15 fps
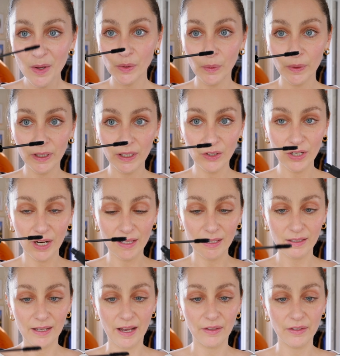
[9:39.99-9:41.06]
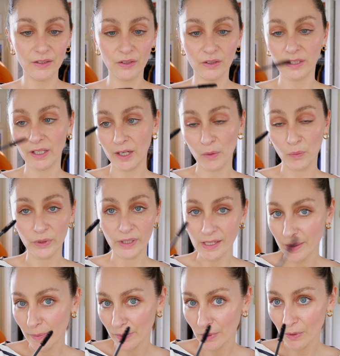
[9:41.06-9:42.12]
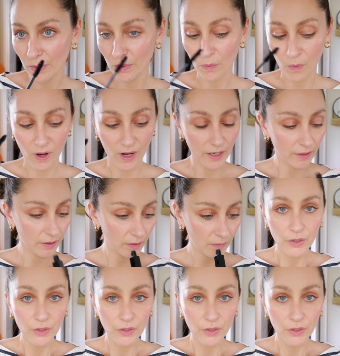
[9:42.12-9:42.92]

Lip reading: So we're going to try this out. This looks like a really typical wand.